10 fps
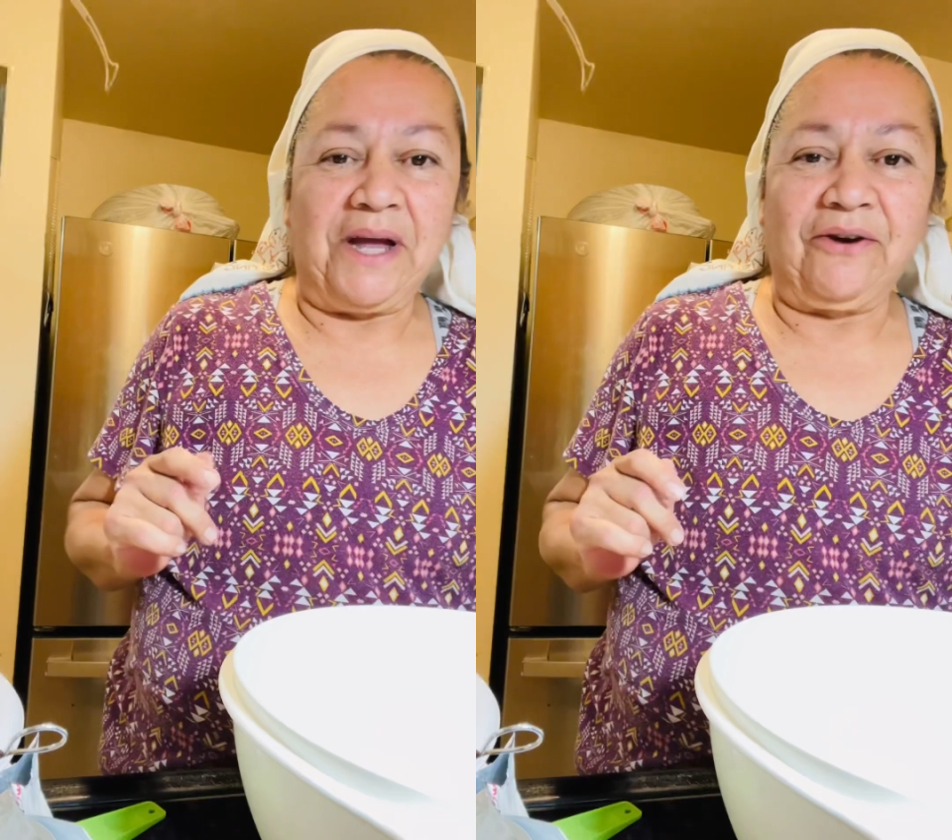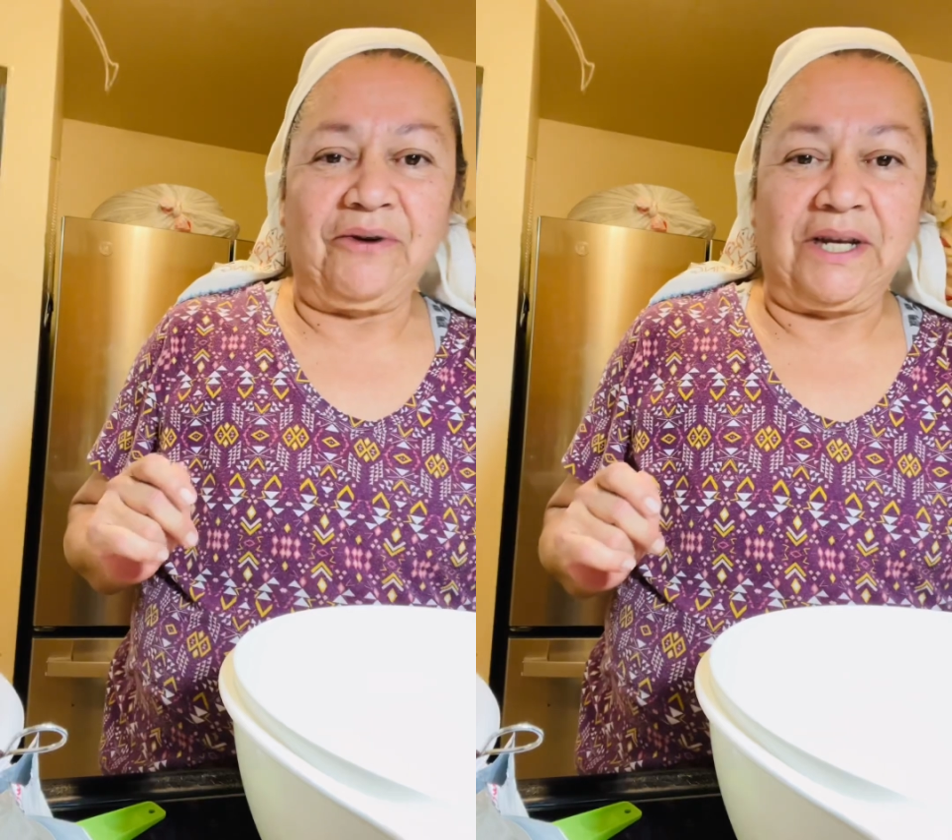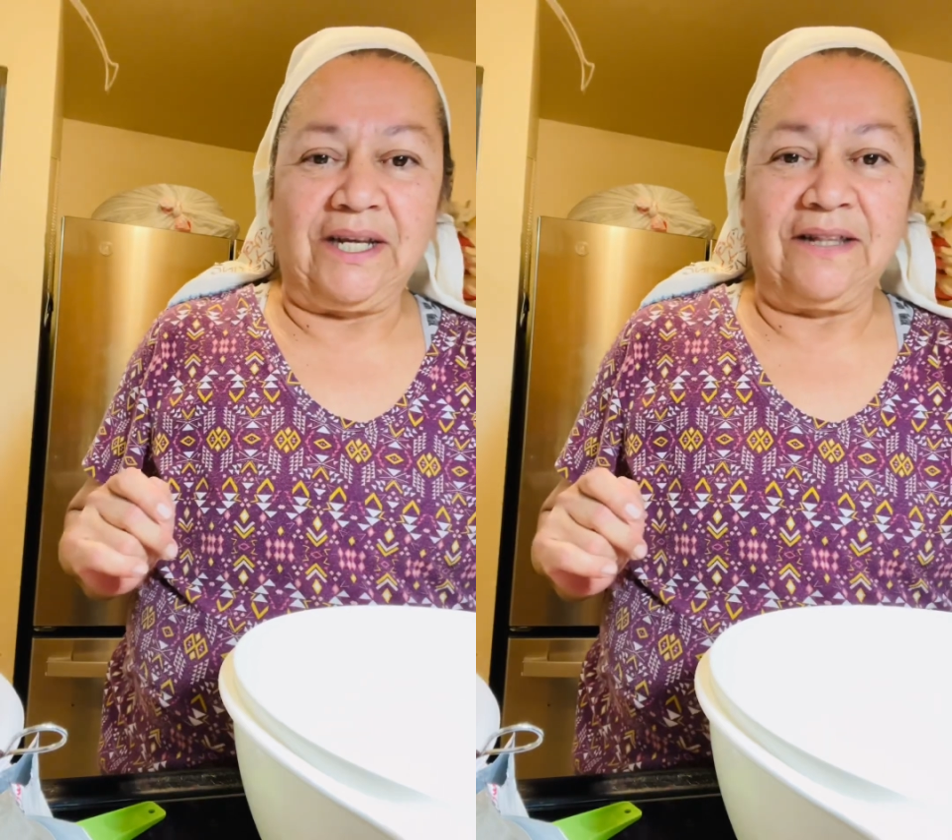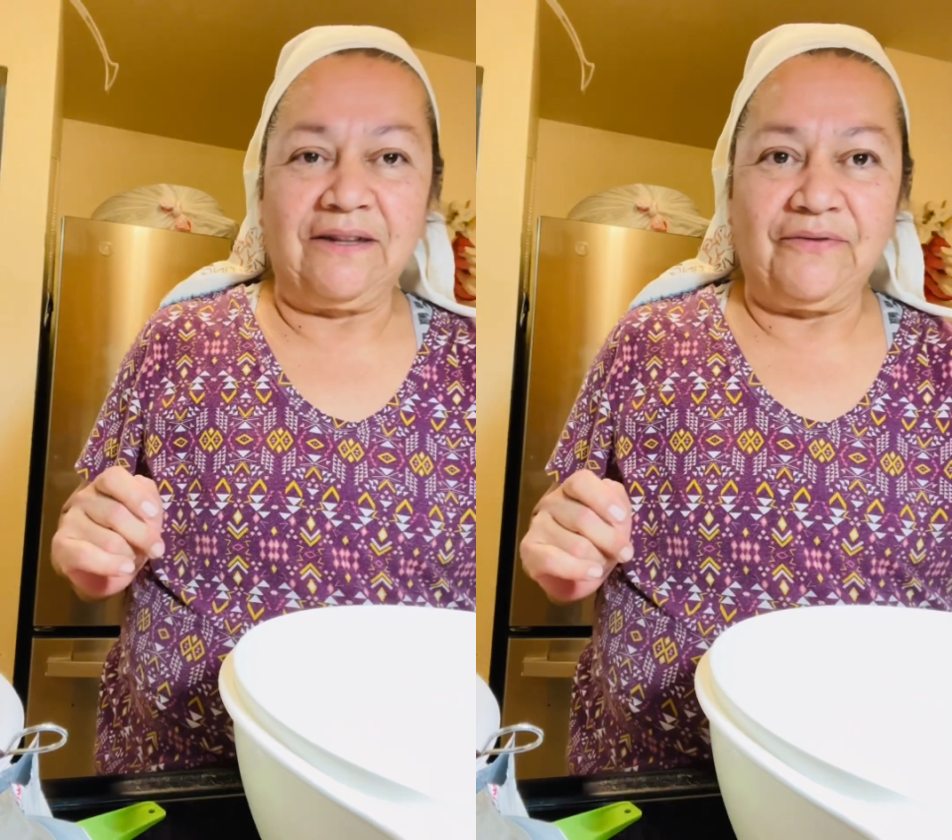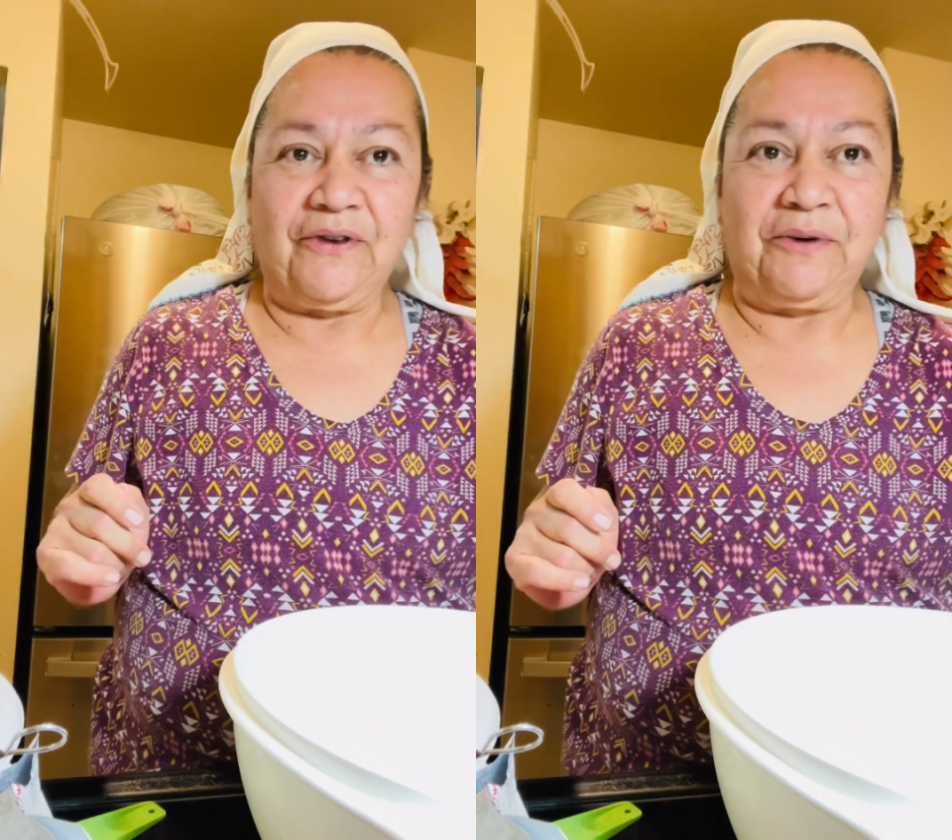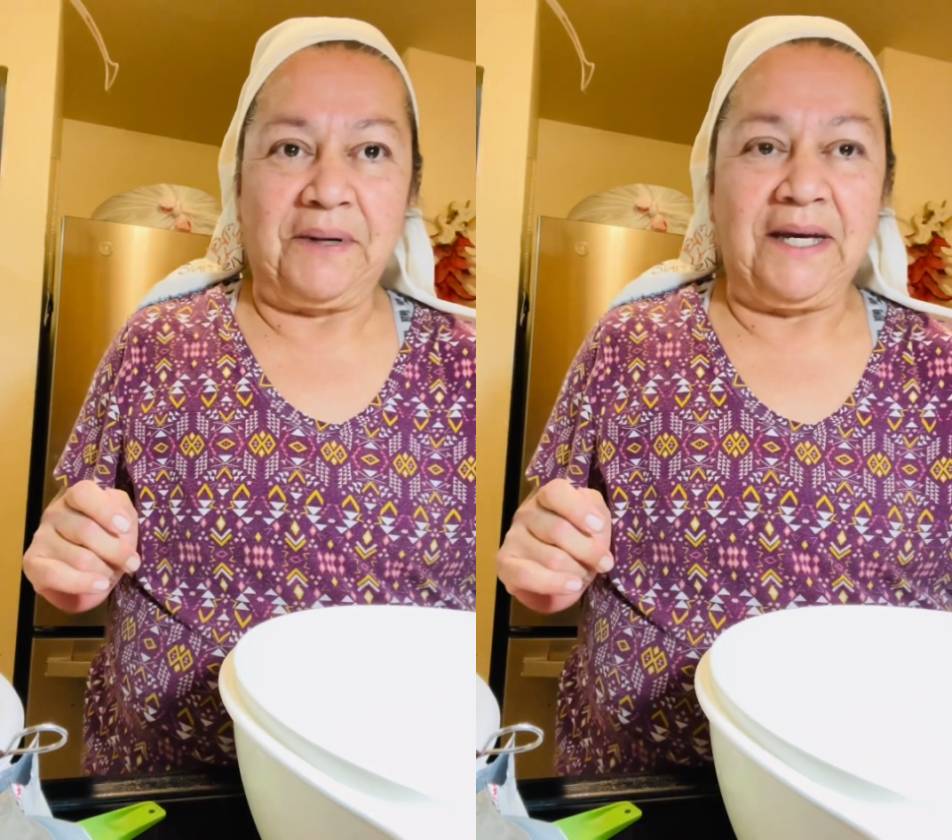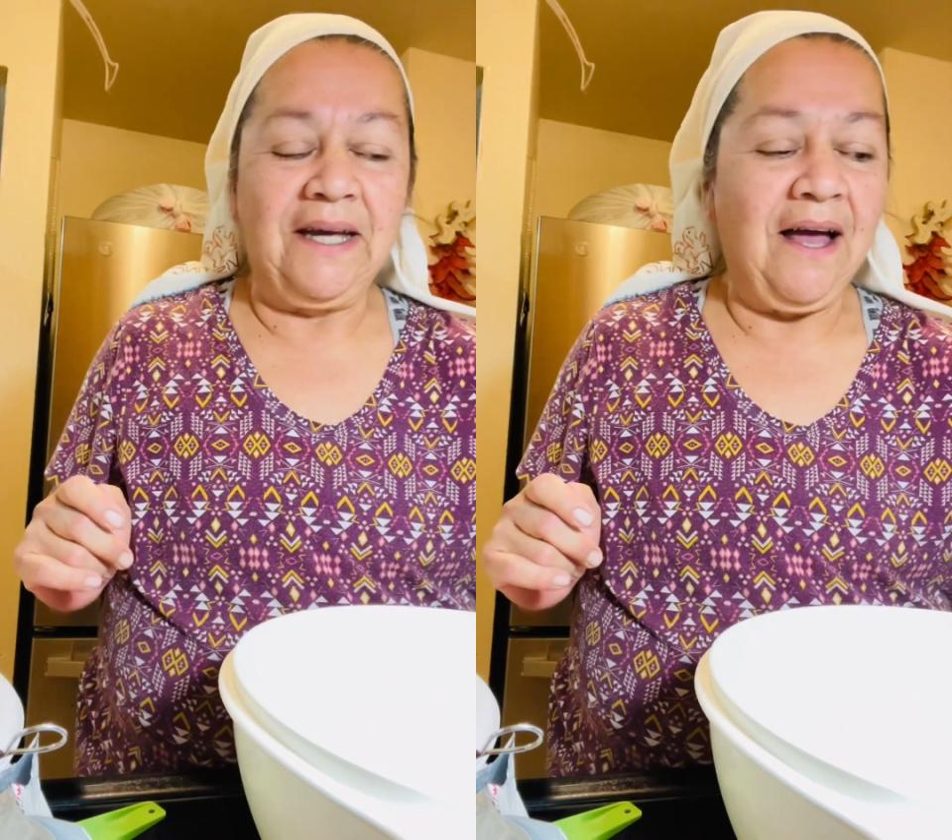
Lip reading: ingredients in front of me.